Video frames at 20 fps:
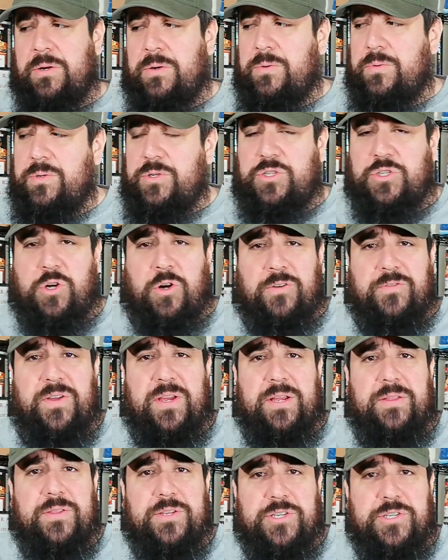starving
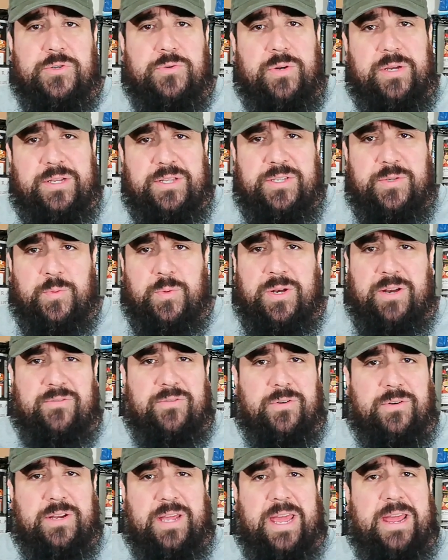in the streets
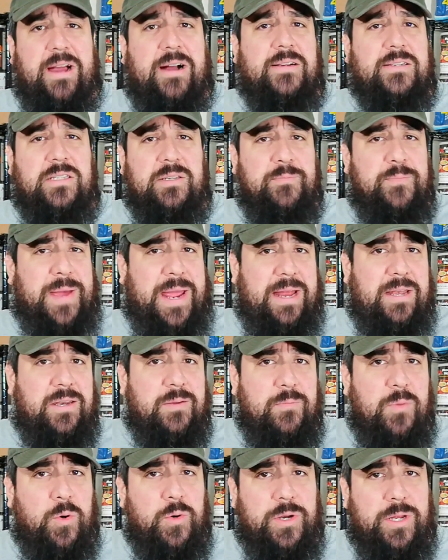whenever chaos and
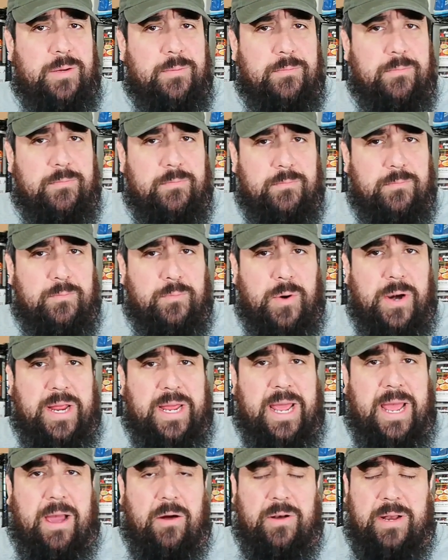pandemonium break
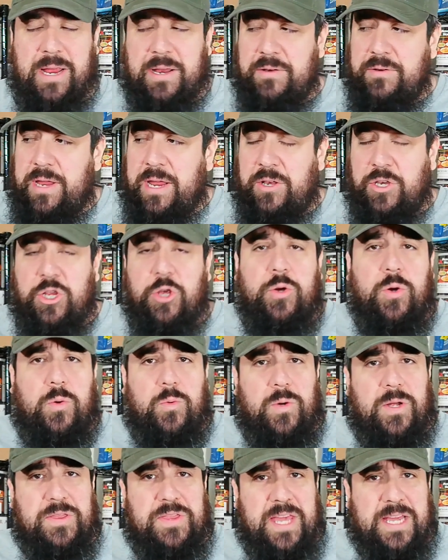out. And you don't
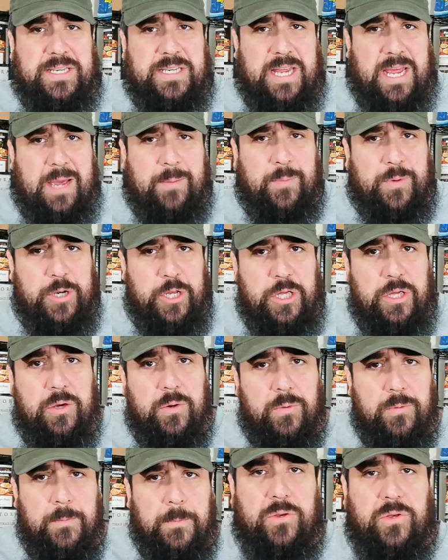want that to happen to
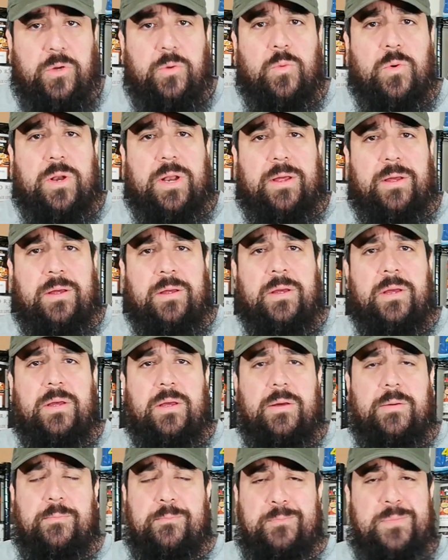you. You want to
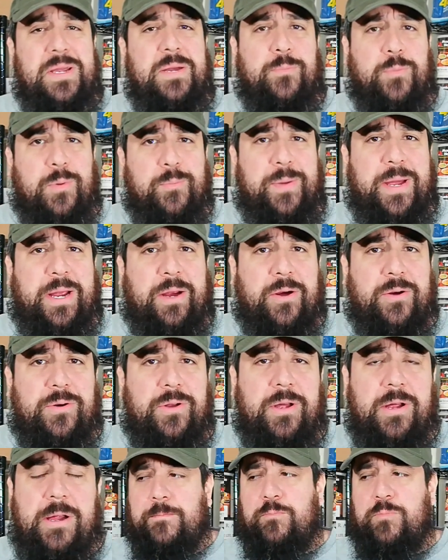be prepared,
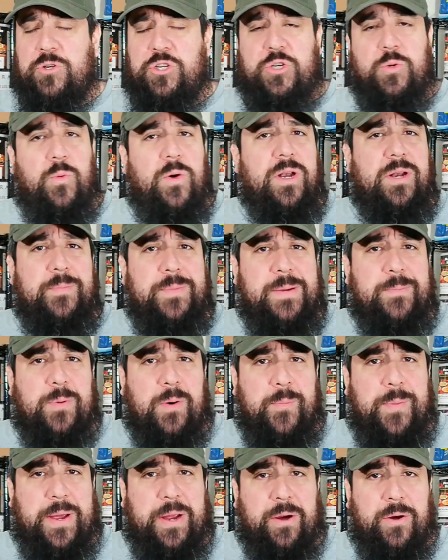but you want to be
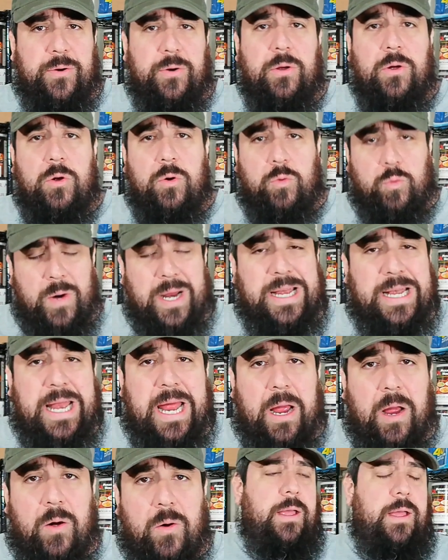prepared right
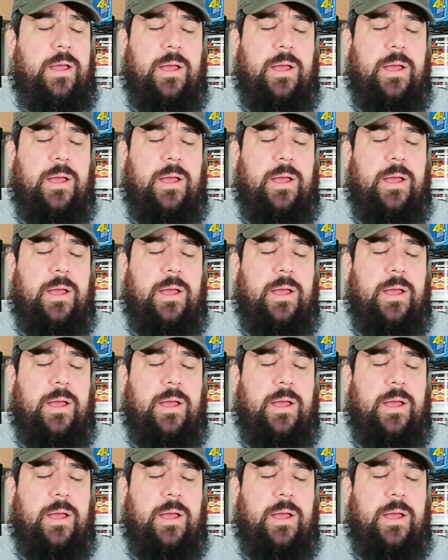now.